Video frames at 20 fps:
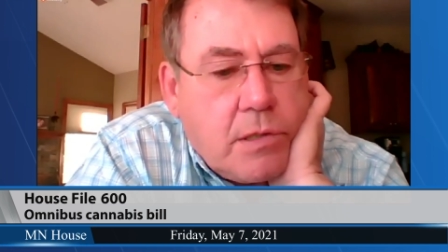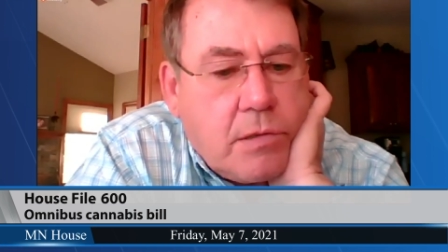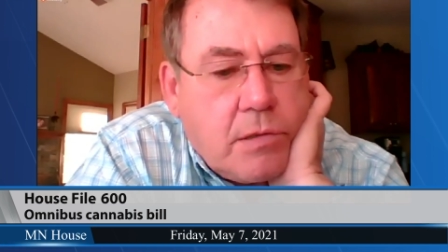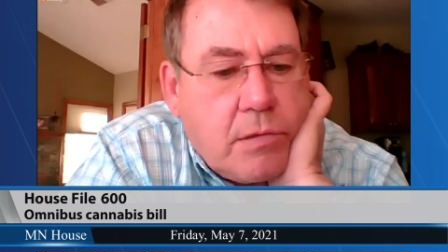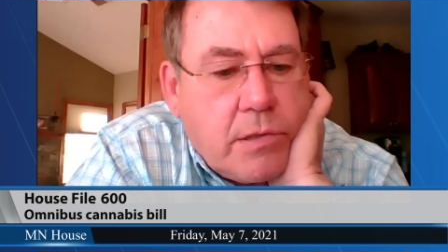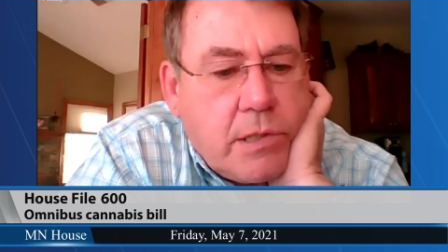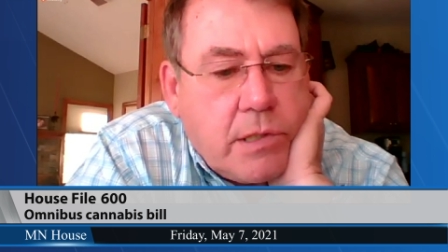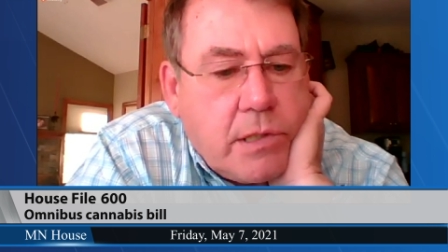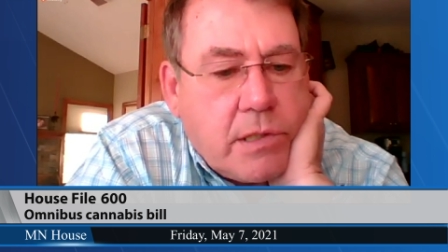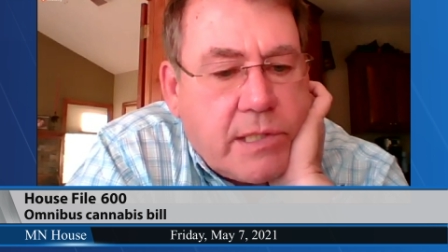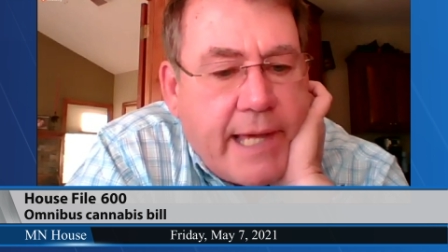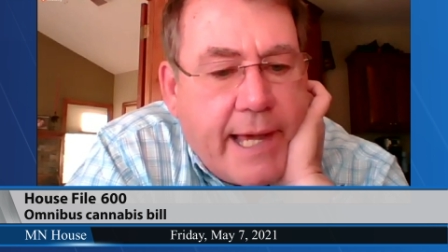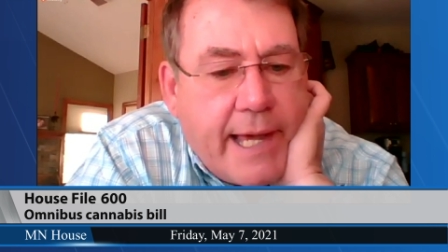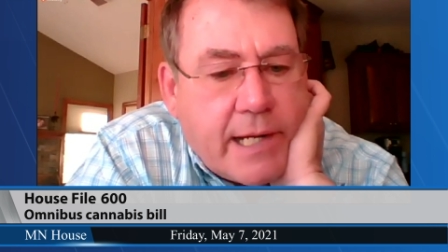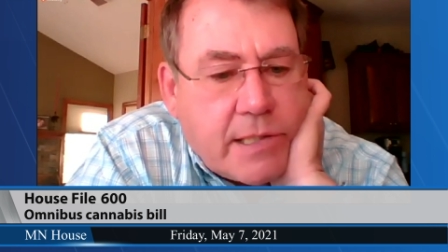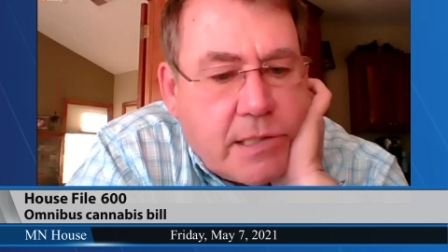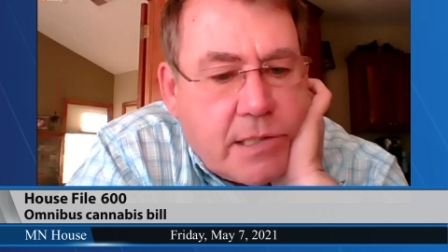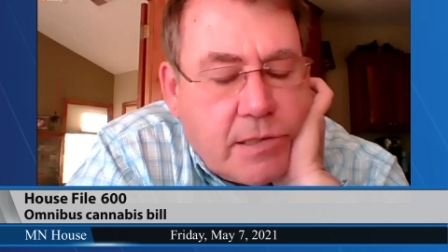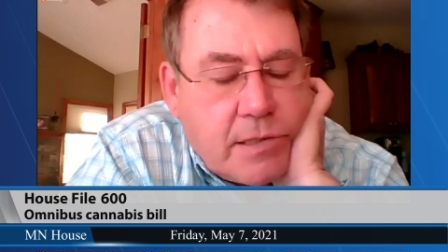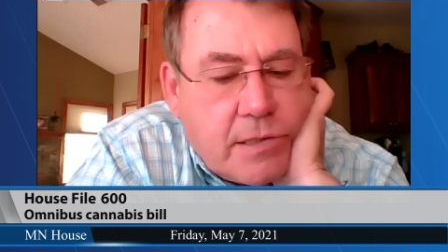in
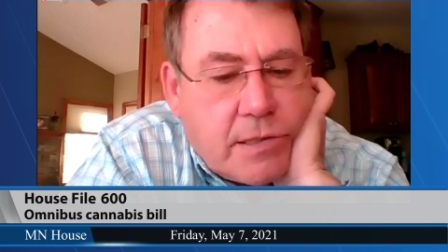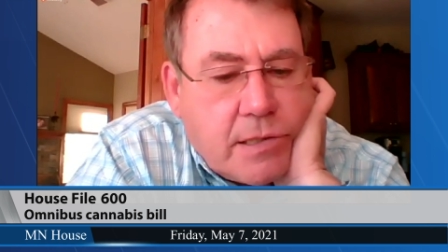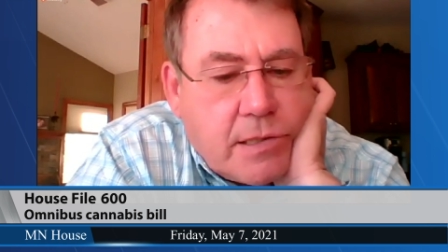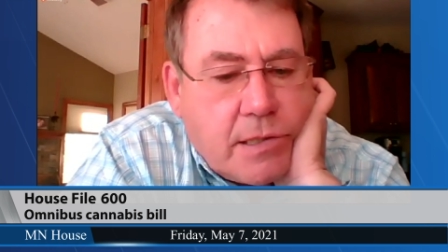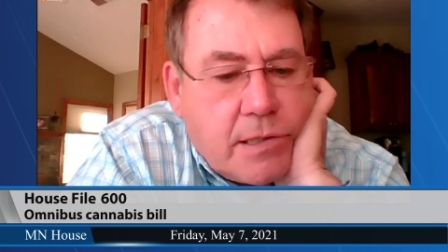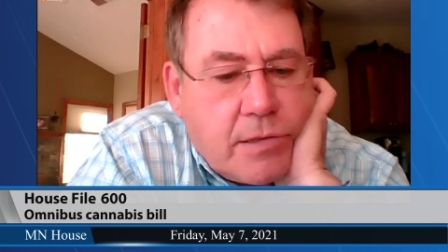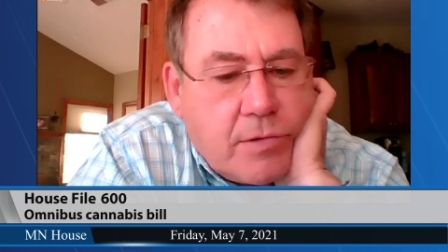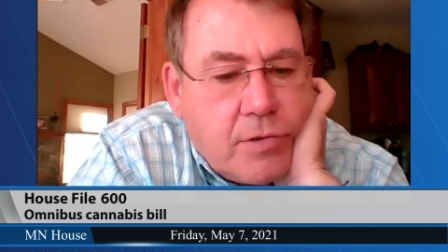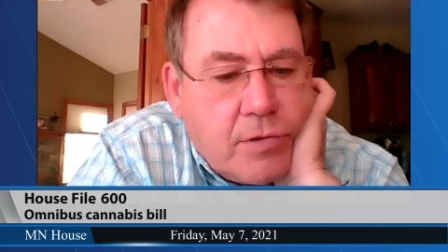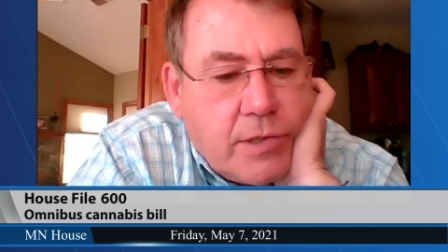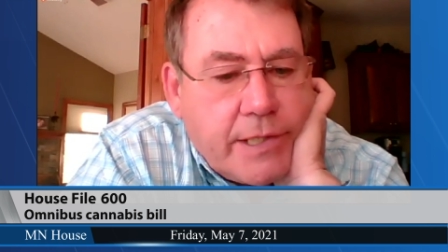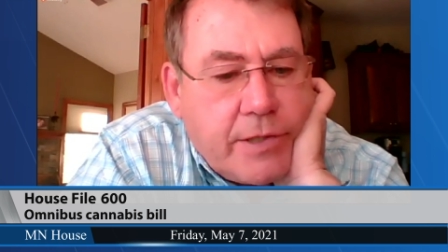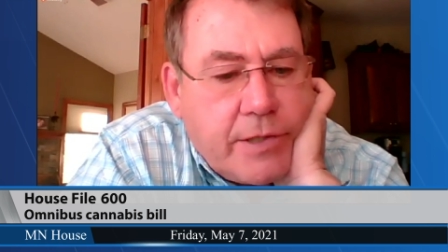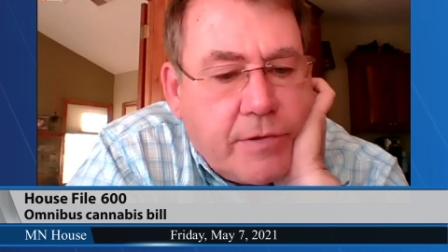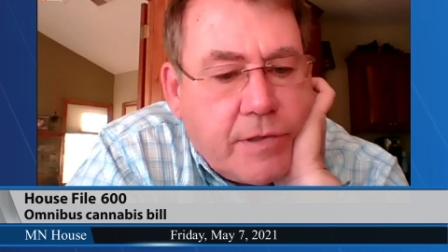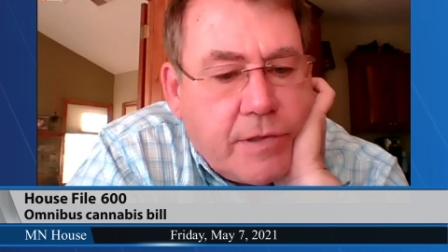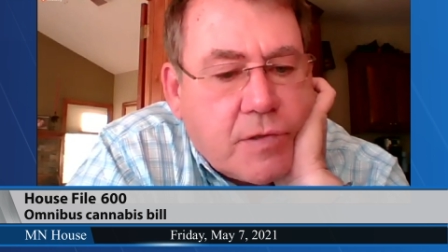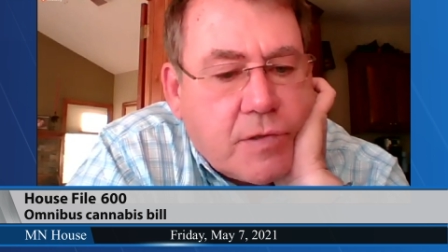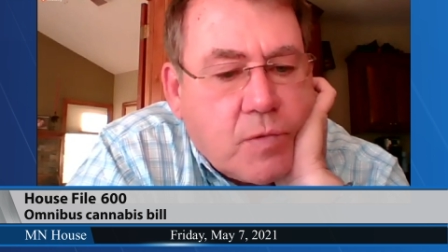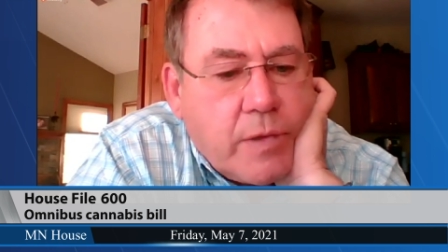taxes earlier
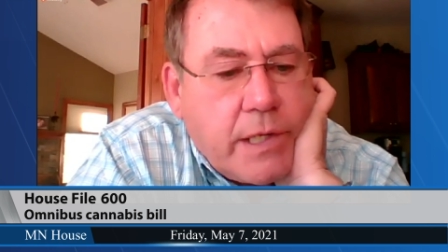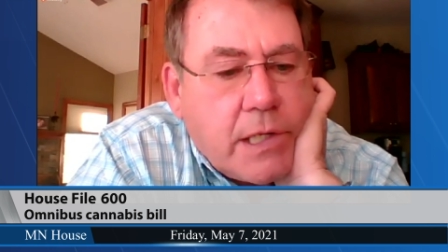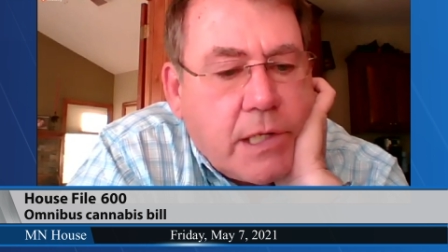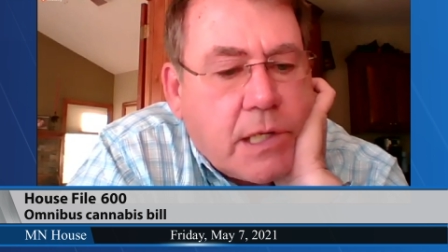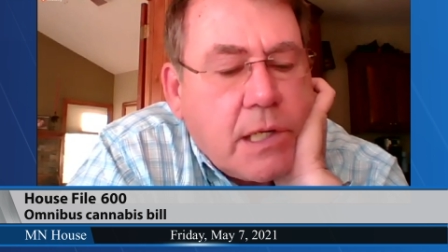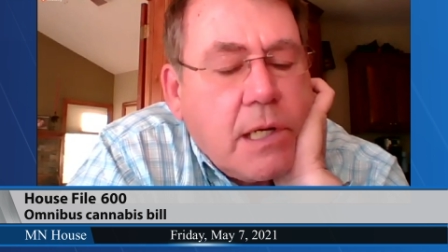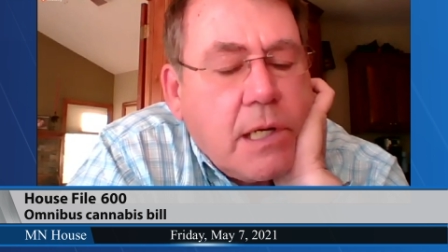this week,